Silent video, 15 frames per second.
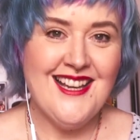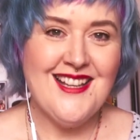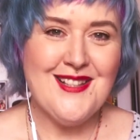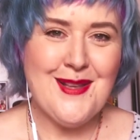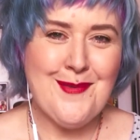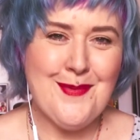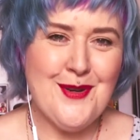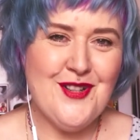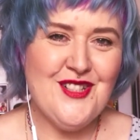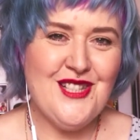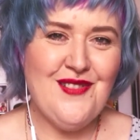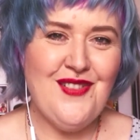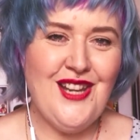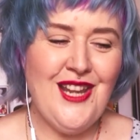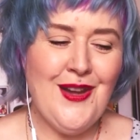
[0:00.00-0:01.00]
So pause the
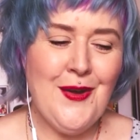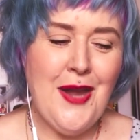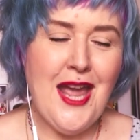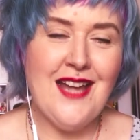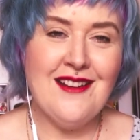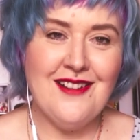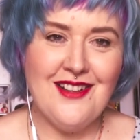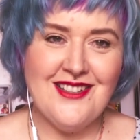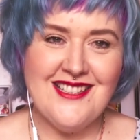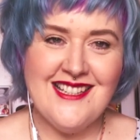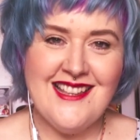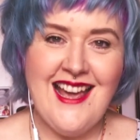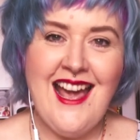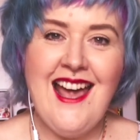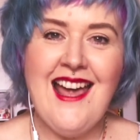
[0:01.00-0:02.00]
video and go to
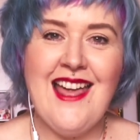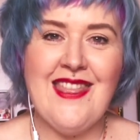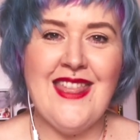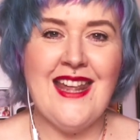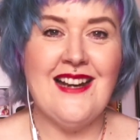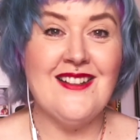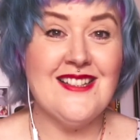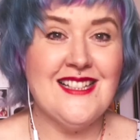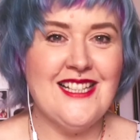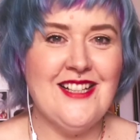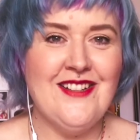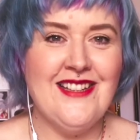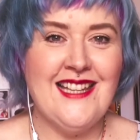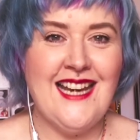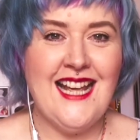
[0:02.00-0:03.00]
that, and then I'll see you
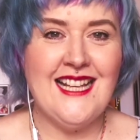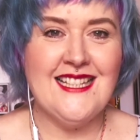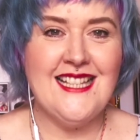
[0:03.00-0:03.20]
in the next